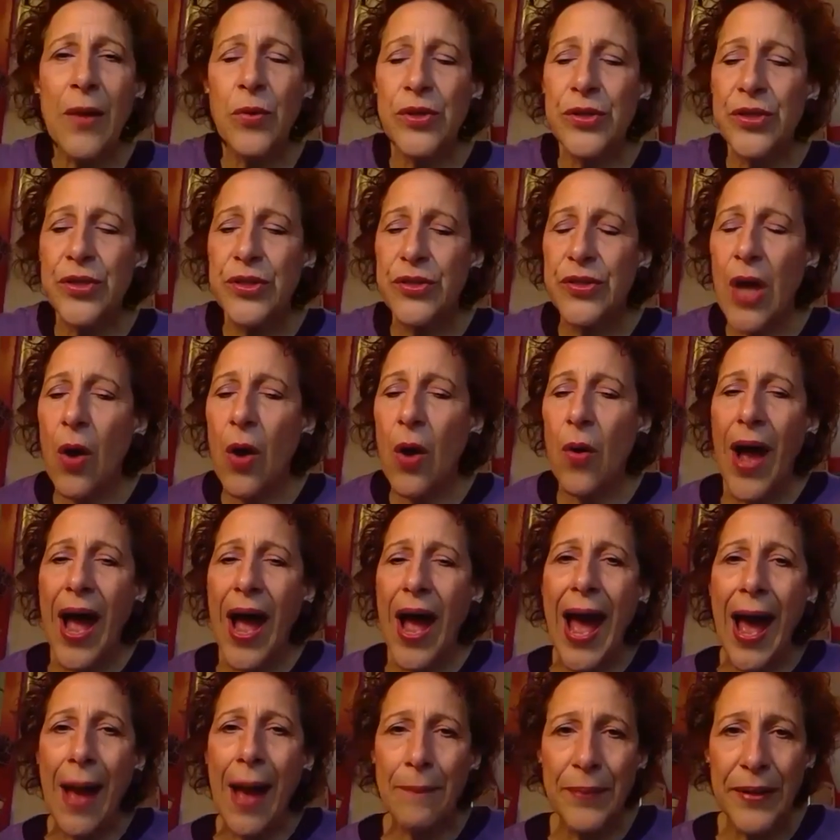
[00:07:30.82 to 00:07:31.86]
so
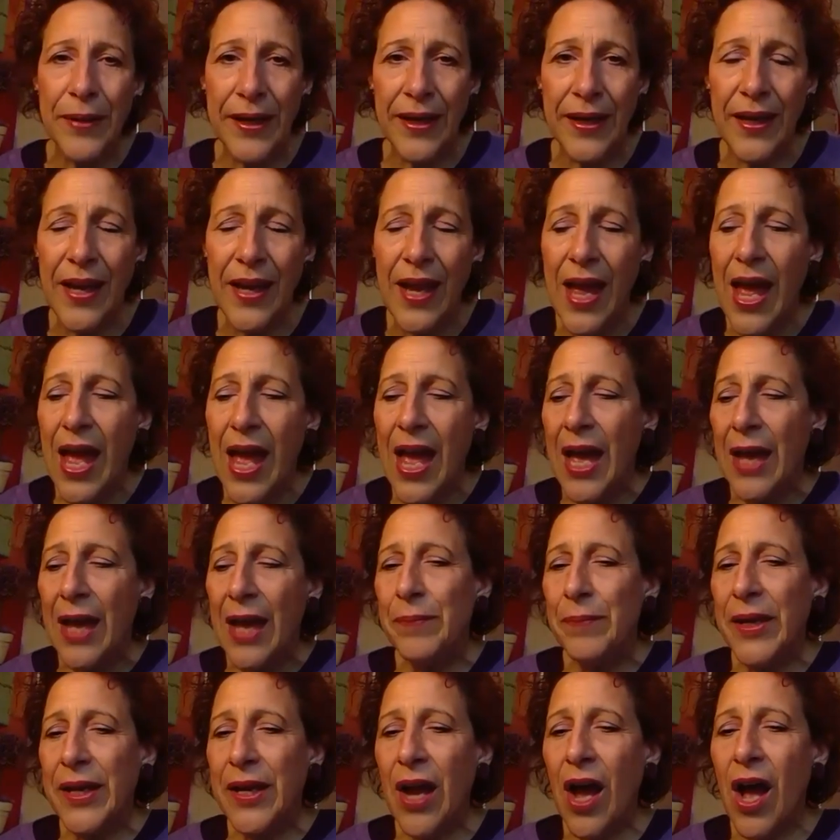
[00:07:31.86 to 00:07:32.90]
happy
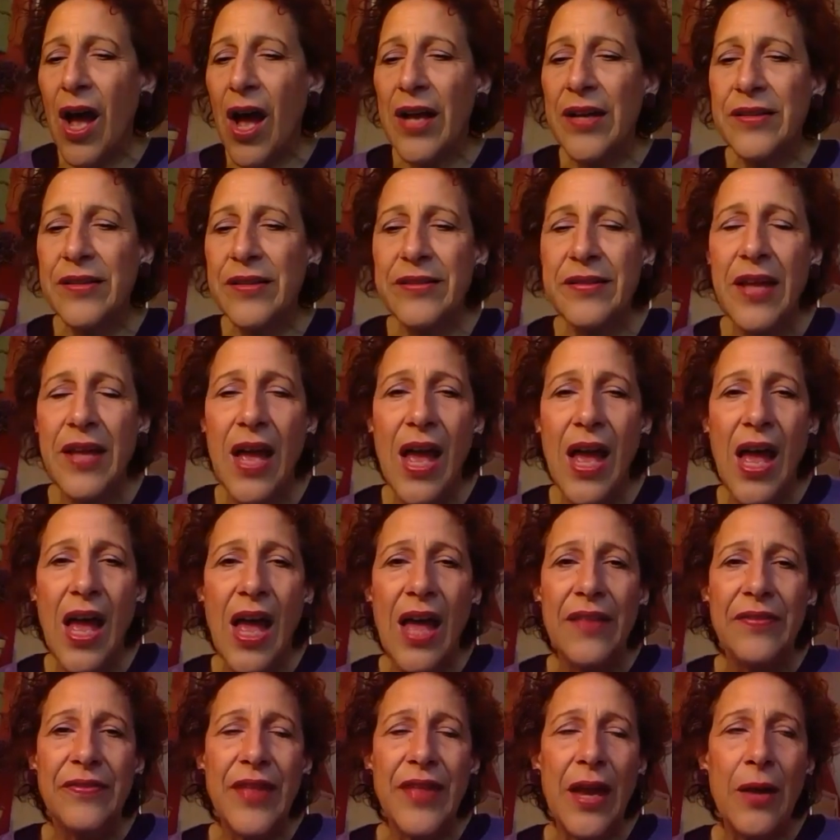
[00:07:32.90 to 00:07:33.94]
because
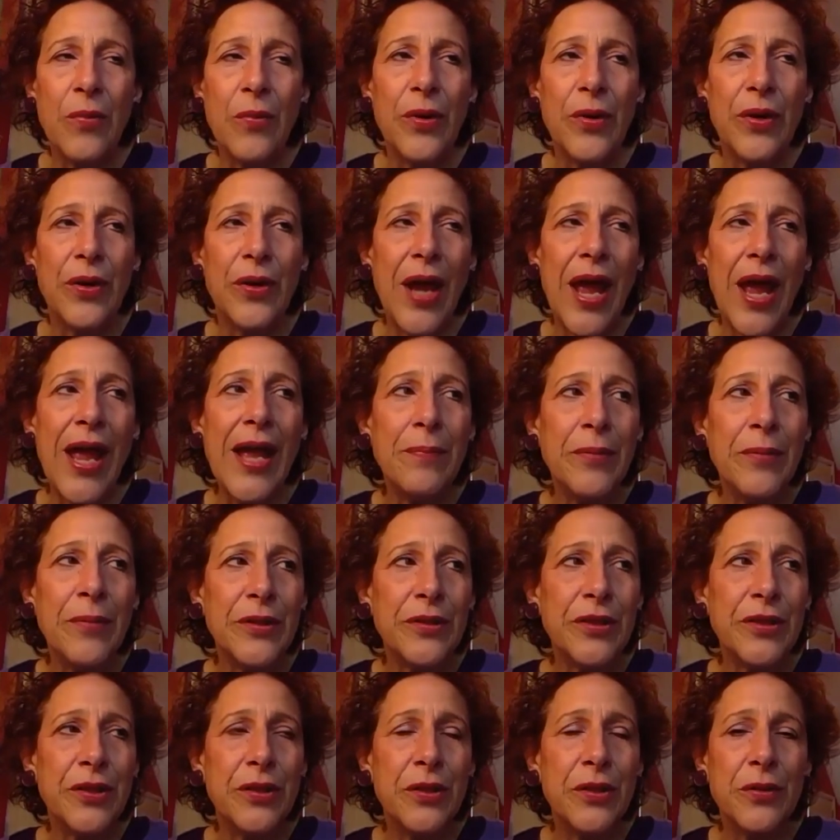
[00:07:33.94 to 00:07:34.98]
they were able
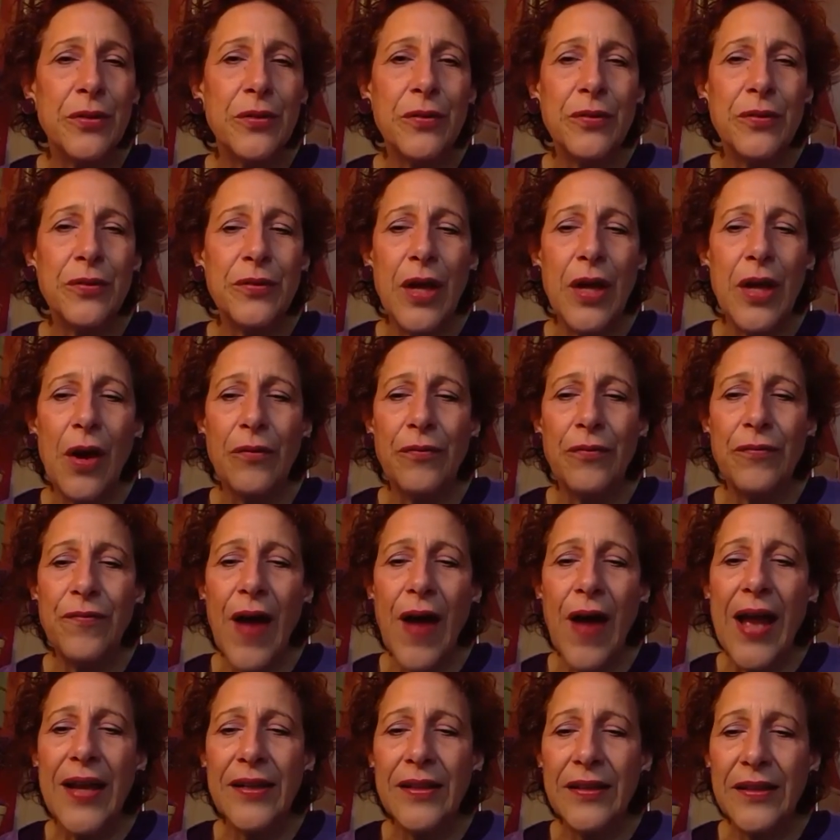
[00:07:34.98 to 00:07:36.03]
to,
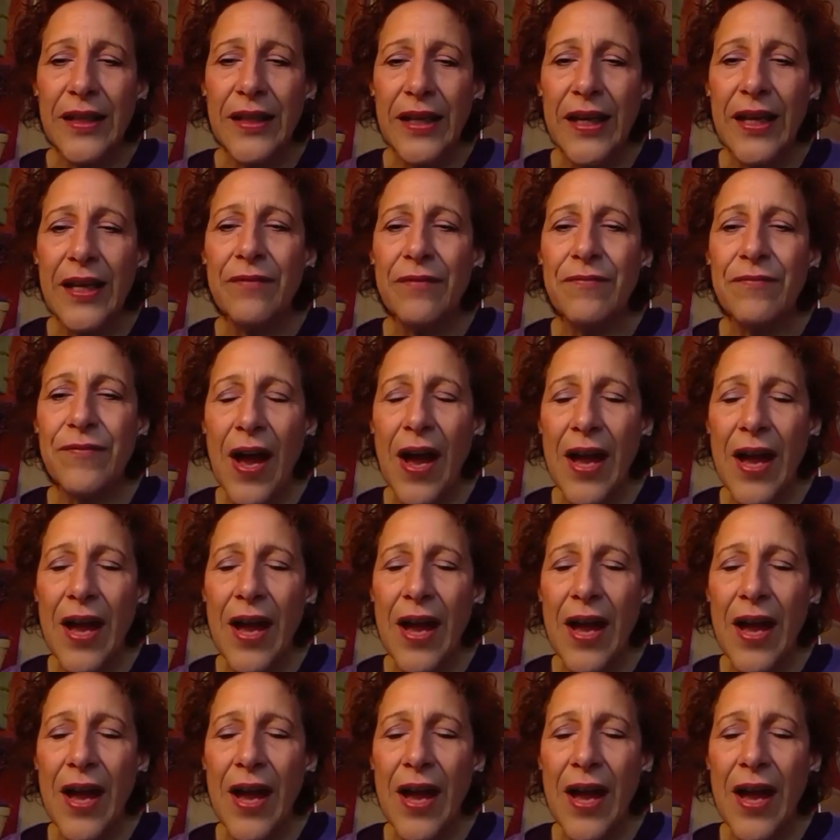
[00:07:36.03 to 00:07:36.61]
finally